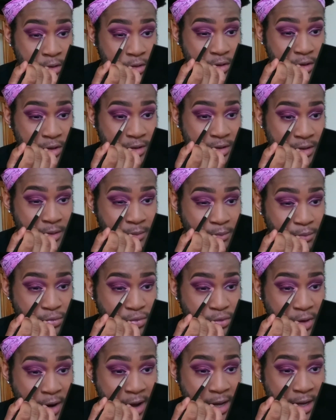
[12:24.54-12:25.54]
just to
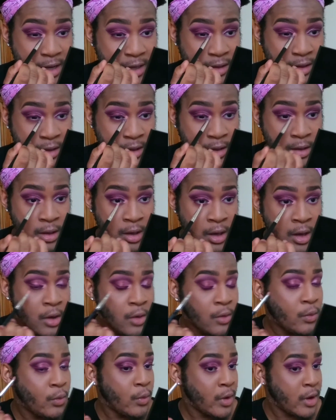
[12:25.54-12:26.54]
brighten it.
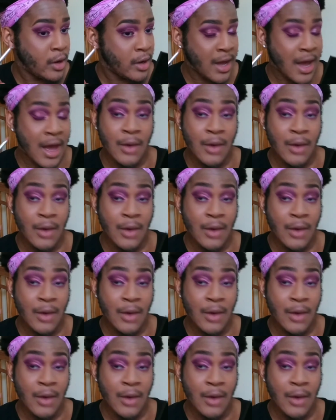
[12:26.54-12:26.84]
Well,